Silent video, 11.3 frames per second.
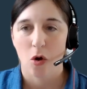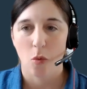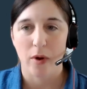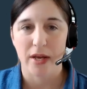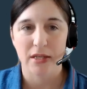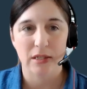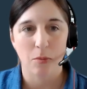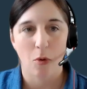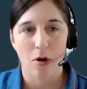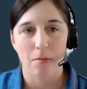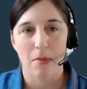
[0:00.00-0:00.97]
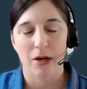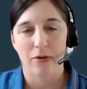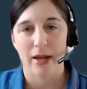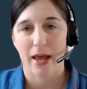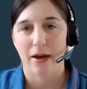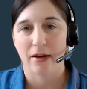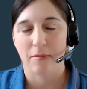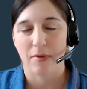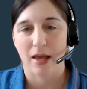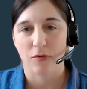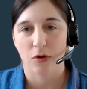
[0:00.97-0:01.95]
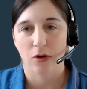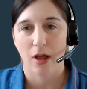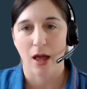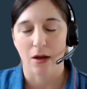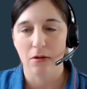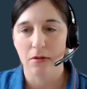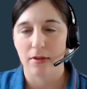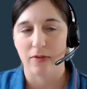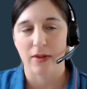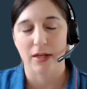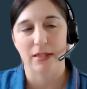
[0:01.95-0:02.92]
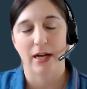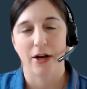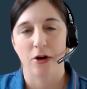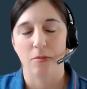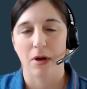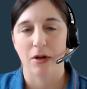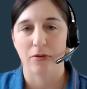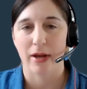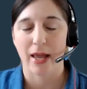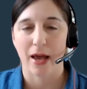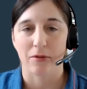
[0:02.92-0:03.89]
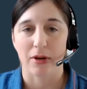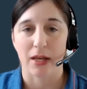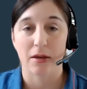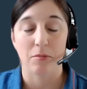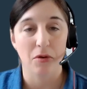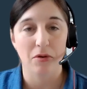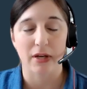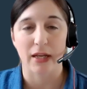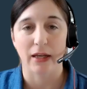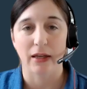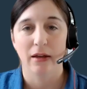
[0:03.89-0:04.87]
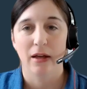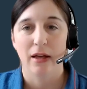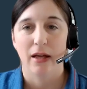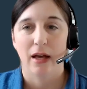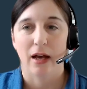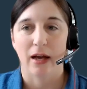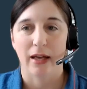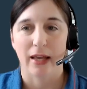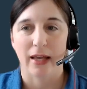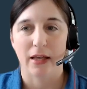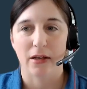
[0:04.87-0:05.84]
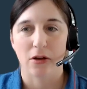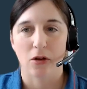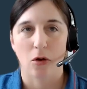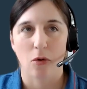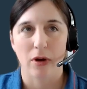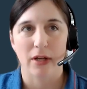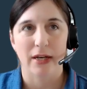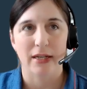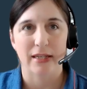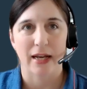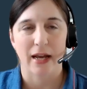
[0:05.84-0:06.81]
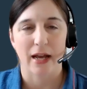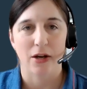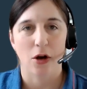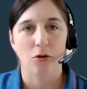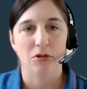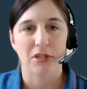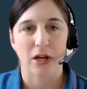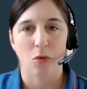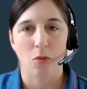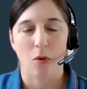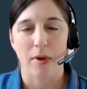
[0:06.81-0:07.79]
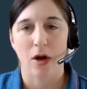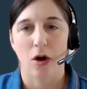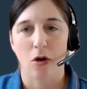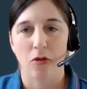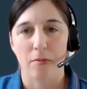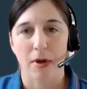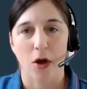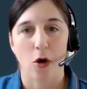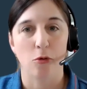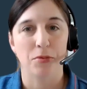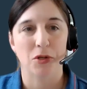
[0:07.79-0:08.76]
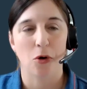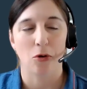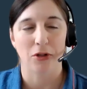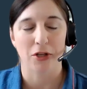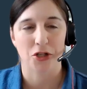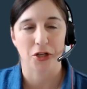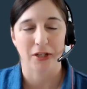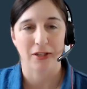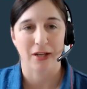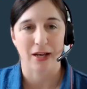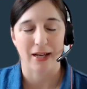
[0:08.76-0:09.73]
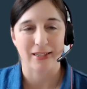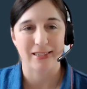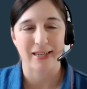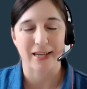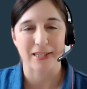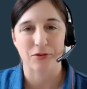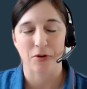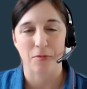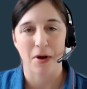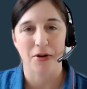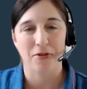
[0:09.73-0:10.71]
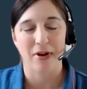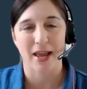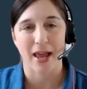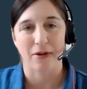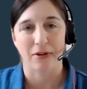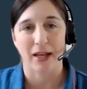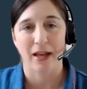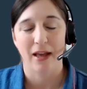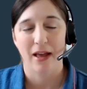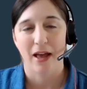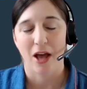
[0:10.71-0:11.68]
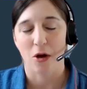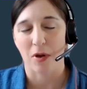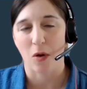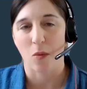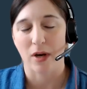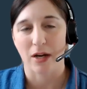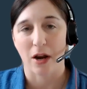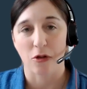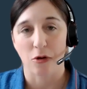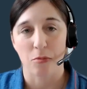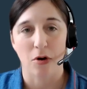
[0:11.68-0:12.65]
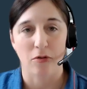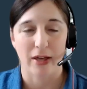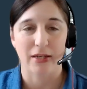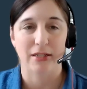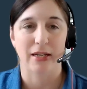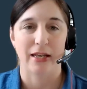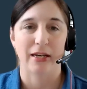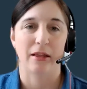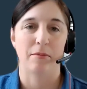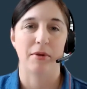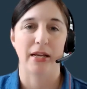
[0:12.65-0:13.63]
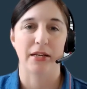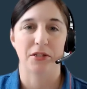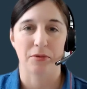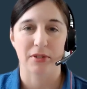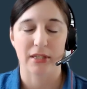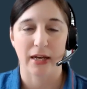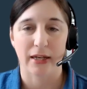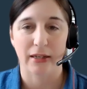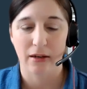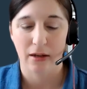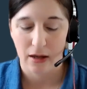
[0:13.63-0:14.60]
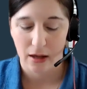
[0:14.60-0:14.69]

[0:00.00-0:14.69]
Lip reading: We support Monterey County behavioral health and the entire Monterey County community in organizing and hosting what we call the McHopes Coalition. It stands for Monterey County Helping One Another Prevent and Eliminate Suicide.